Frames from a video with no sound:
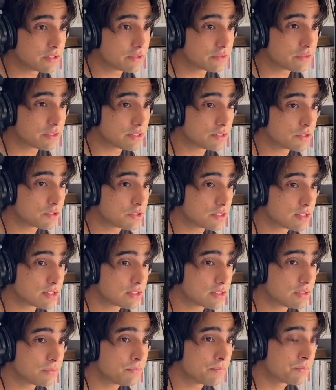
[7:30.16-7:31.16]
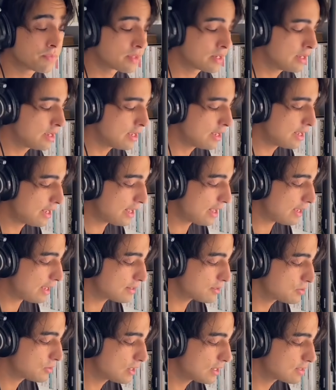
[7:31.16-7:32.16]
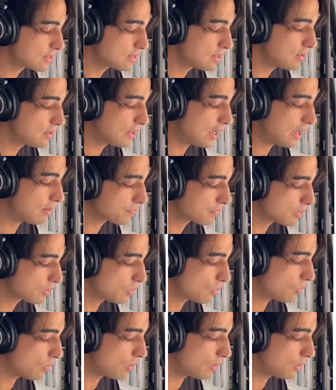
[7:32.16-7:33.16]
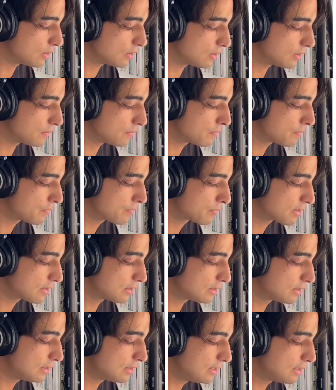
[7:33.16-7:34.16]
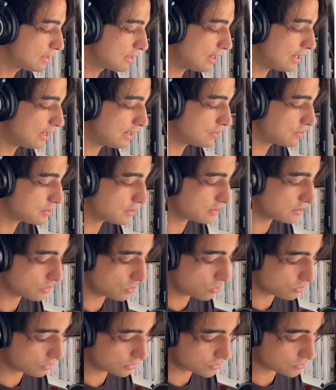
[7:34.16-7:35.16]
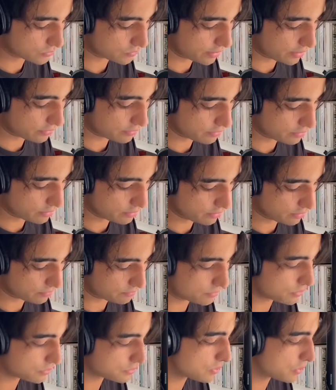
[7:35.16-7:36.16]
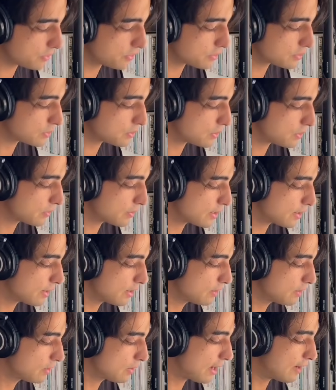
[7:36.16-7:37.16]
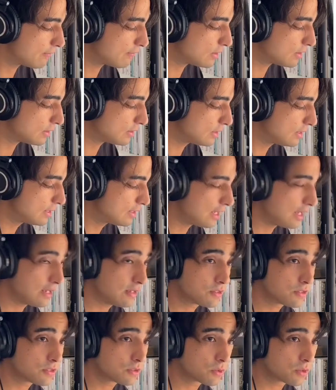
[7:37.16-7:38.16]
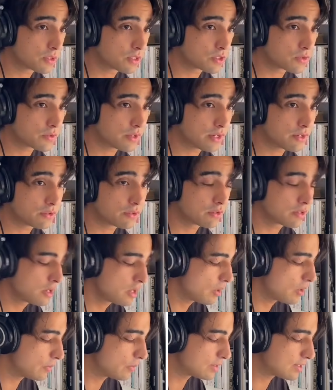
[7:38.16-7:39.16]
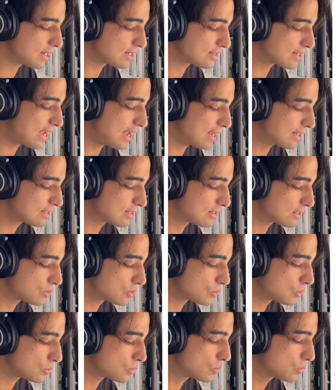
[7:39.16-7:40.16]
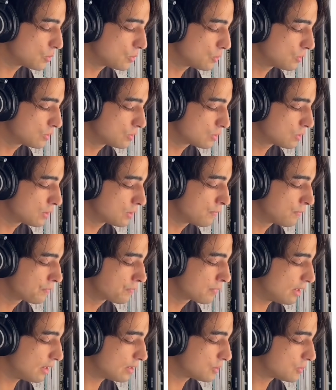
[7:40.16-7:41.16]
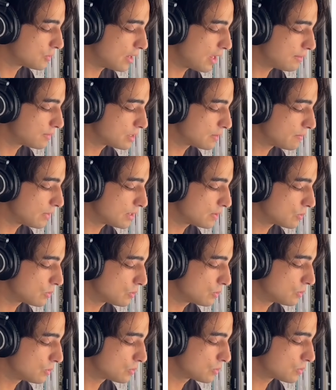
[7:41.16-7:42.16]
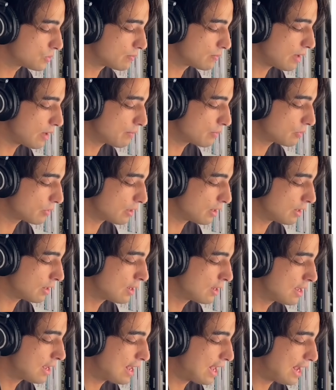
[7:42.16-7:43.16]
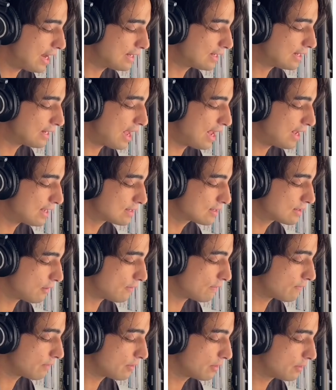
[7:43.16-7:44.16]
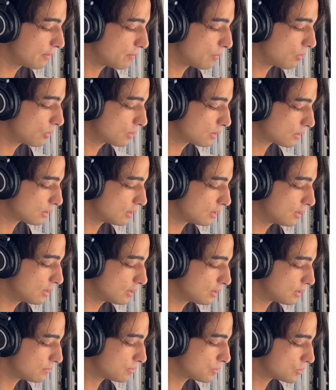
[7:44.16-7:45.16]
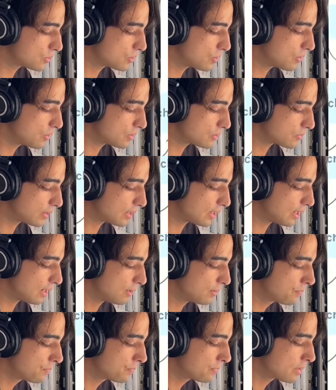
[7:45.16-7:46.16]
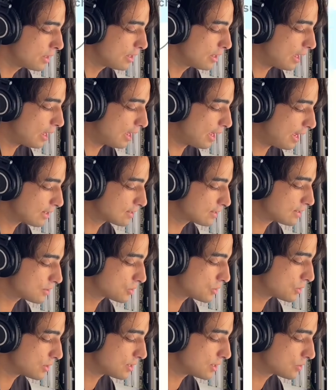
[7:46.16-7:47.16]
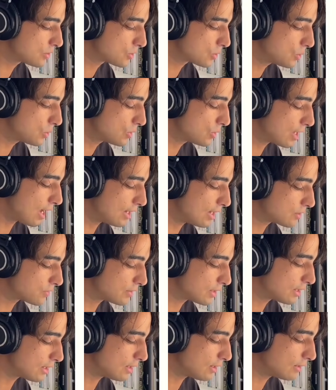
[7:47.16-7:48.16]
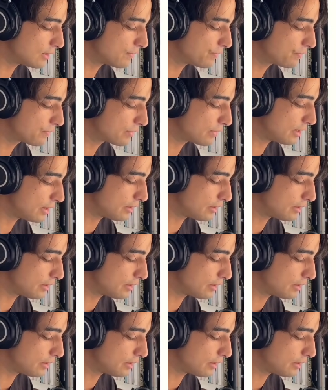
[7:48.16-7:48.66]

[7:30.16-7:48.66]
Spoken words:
research system. And as you can see, you have one lead agent orchestrator. Let me just show this to you right here. You have the lead agent orchestrator, which has access to tools, to MCP tools, to memory, and it has, very importantly, let me show this right here, access to these two guys right here, the